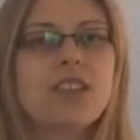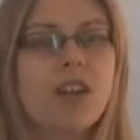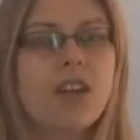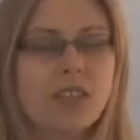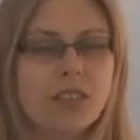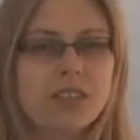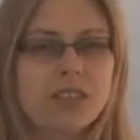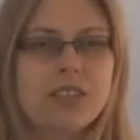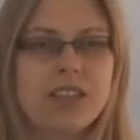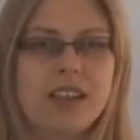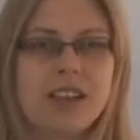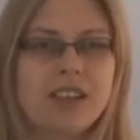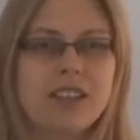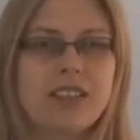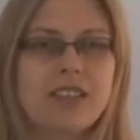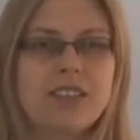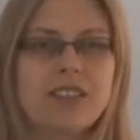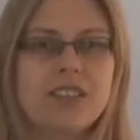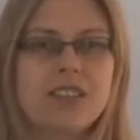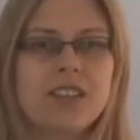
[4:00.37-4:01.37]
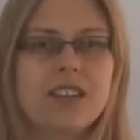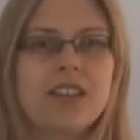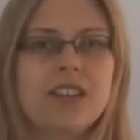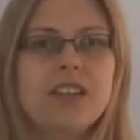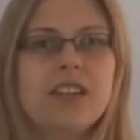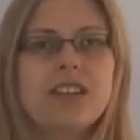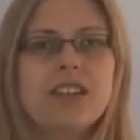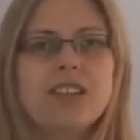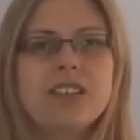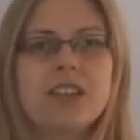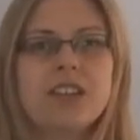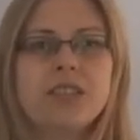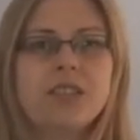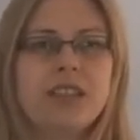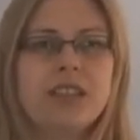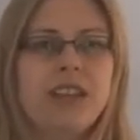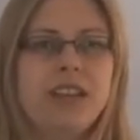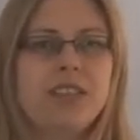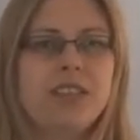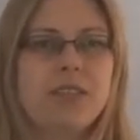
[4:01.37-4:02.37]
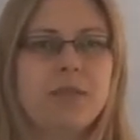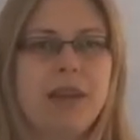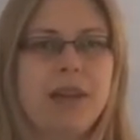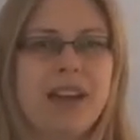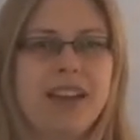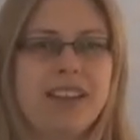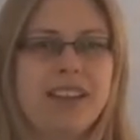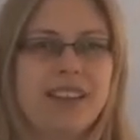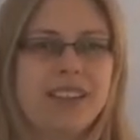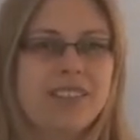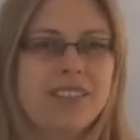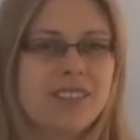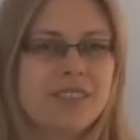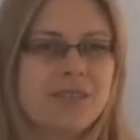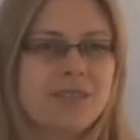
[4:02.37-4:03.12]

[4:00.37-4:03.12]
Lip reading: contacts. Don't leave them hanging.